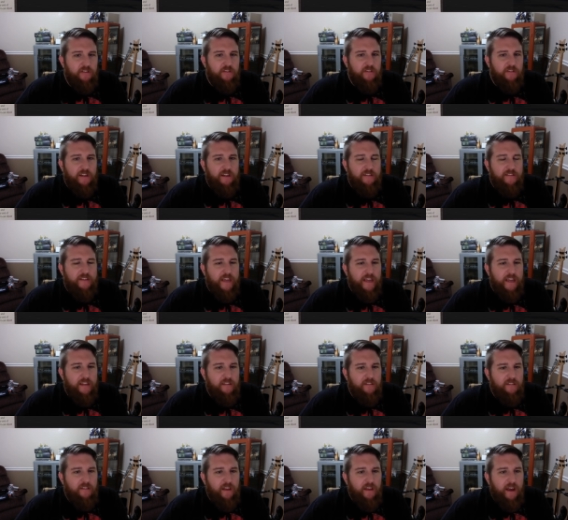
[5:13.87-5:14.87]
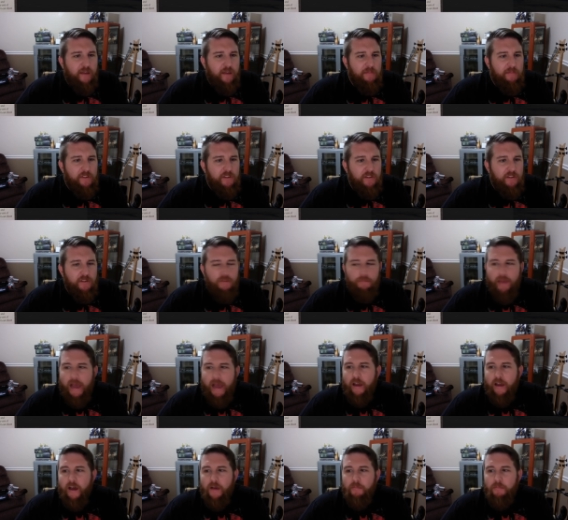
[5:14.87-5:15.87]
So that stands um, to
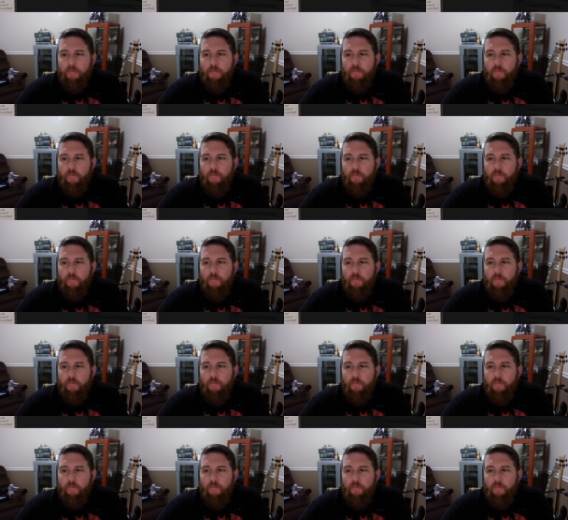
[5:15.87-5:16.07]
back up